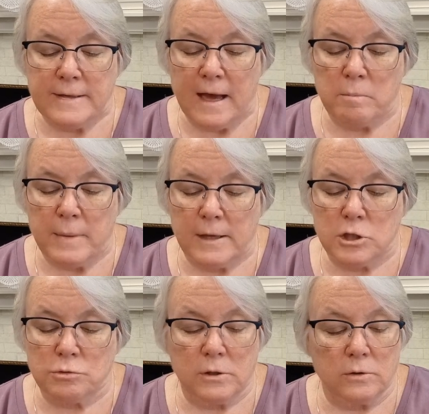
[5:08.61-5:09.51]
down Main
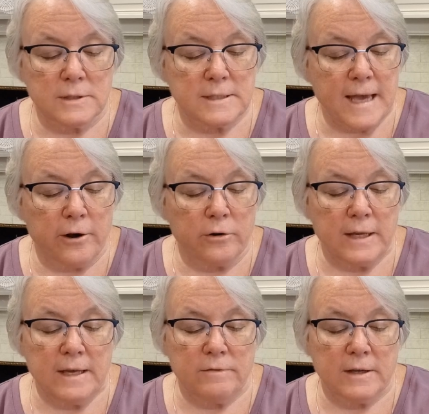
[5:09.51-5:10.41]
Street on Saturday
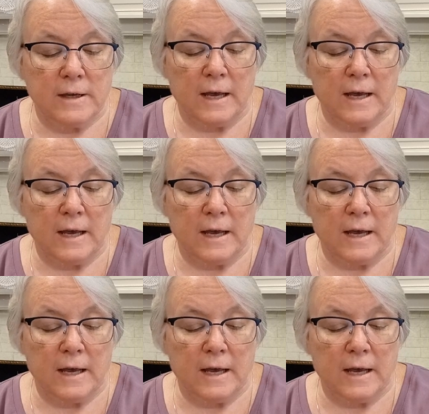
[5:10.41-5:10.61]
evening,